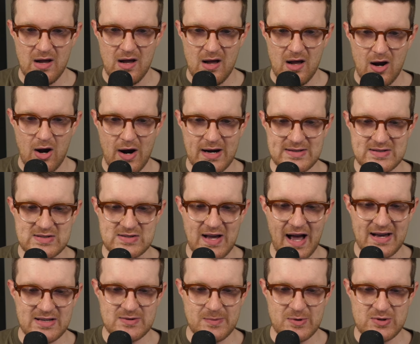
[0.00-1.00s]
All right,
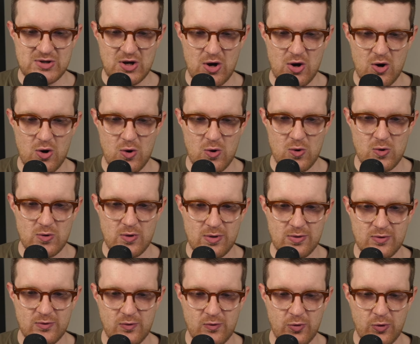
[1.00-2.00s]
Seismitoad,
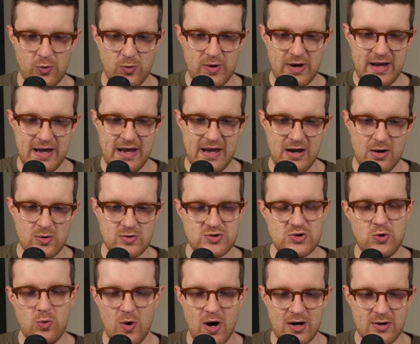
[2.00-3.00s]

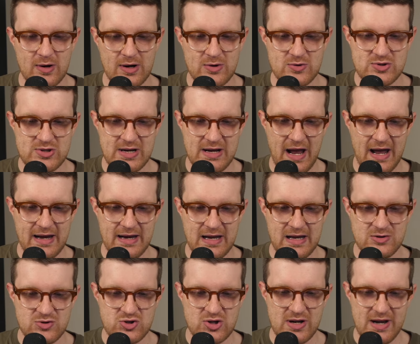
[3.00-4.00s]
2 water energy and
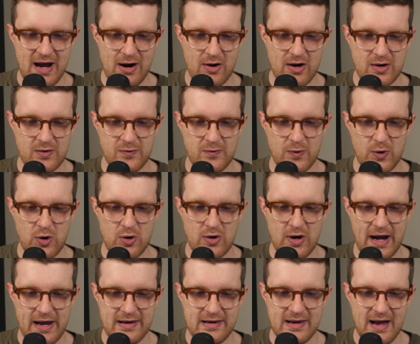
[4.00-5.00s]
a generic
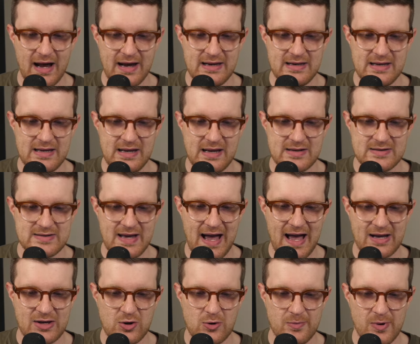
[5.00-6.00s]
for a 90
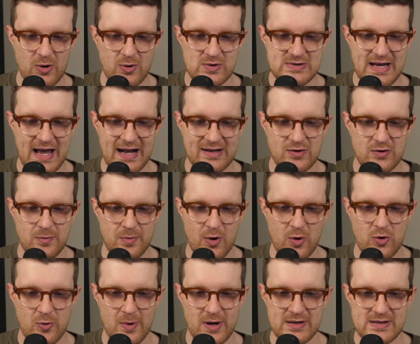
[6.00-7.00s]
attack. Your opponent's active
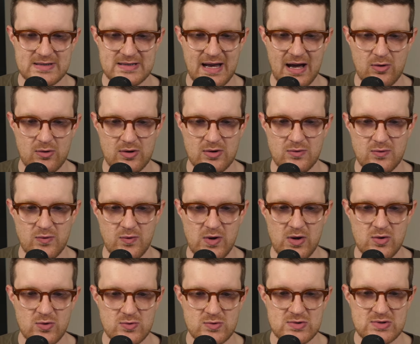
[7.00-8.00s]
Pokemon is now
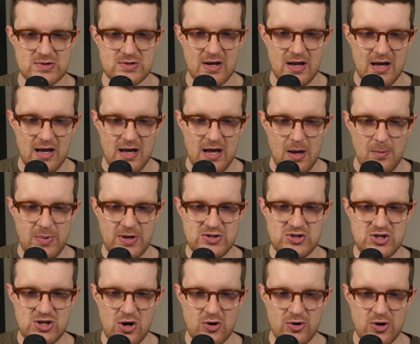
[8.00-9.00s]
confused.
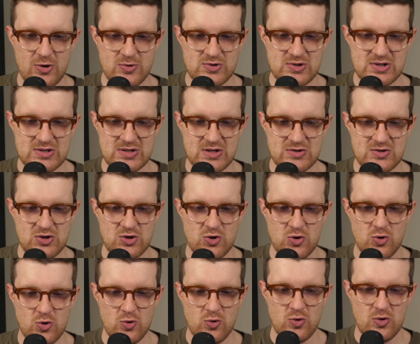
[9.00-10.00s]
Pidgeotto is just a
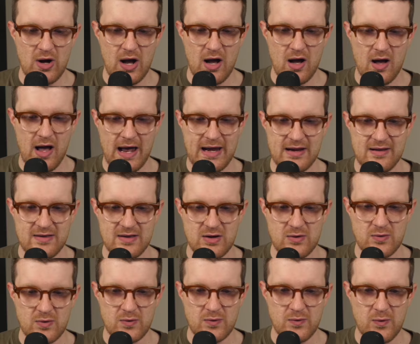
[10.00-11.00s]
2
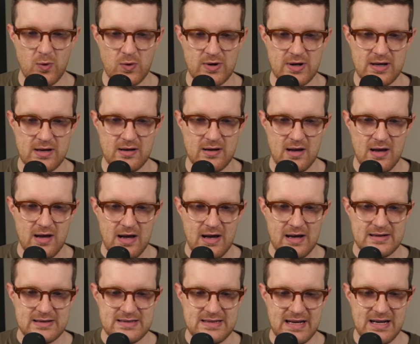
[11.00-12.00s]
anything for 40.
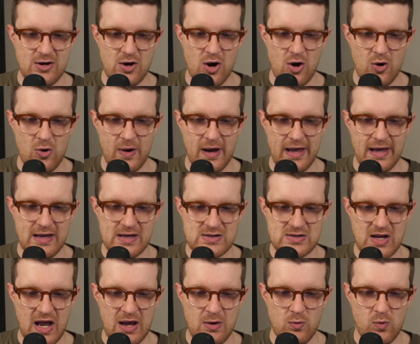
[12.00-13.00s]
Dino
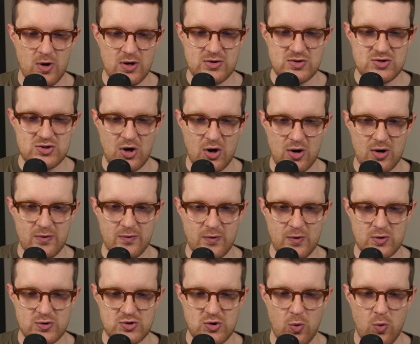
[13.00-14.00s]
is a 1 dark
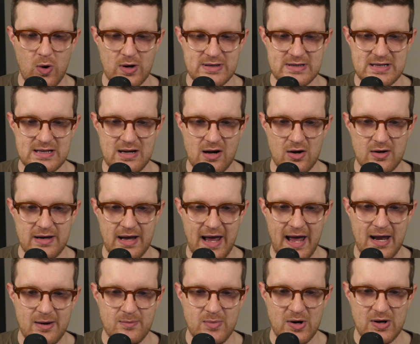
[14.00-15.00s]
for 20 on
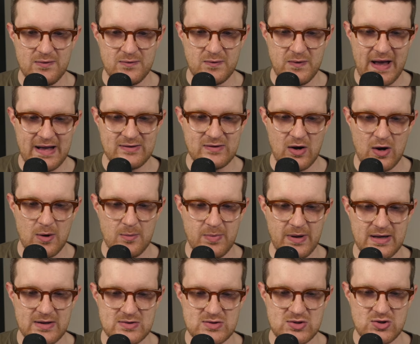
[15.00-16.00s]
Headbutt. Phantump
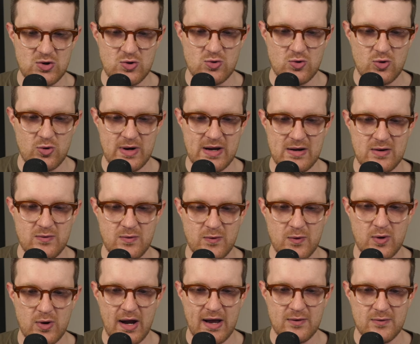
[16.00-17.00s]
is 2 green
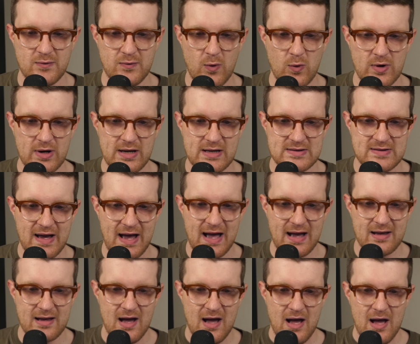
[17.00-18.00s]
for a 40
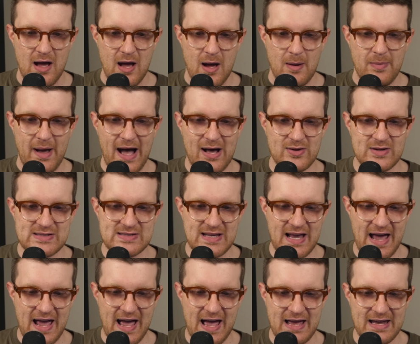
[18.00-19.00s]
attack.
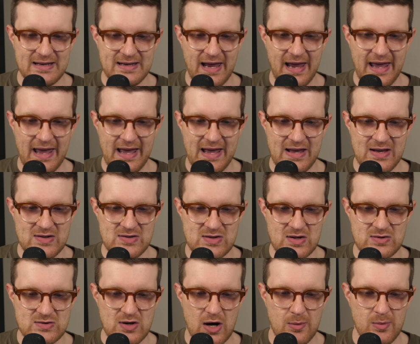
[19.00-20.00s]
Palisand is
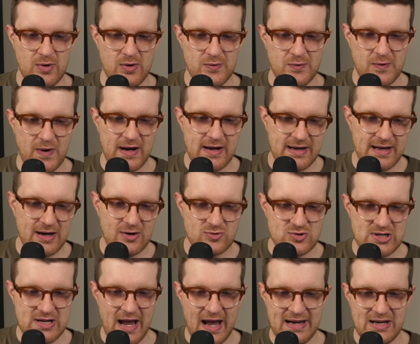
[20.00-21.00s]
double fighting
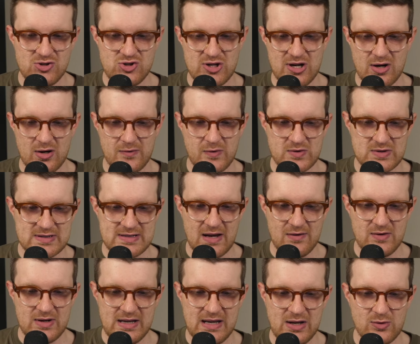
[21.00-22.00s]
energy and a generic for
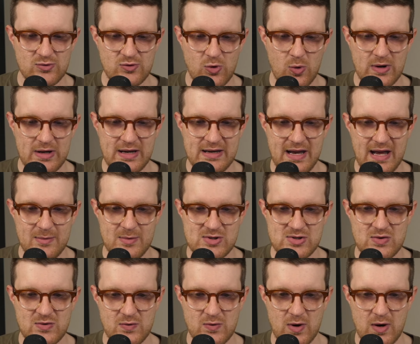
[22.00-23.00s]
70. Heal 20
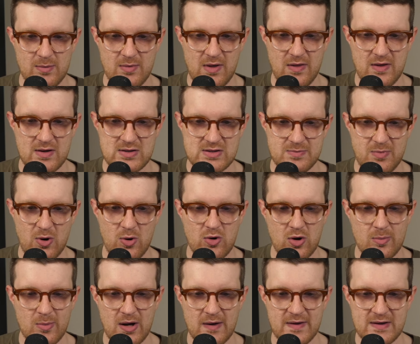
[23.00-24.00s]
damage from this
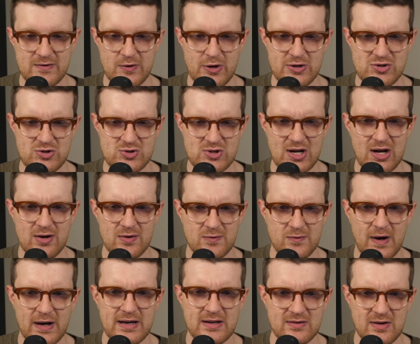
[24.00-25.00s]
Pokemon. That's very interesting on a
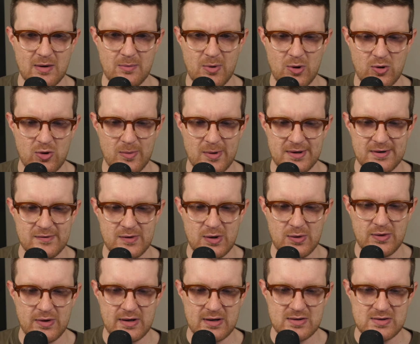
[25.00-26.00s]
fighting type Pokemon of
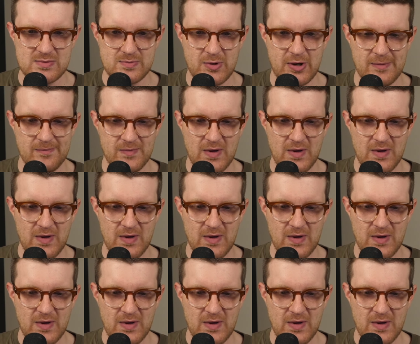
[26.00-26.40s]
all things, but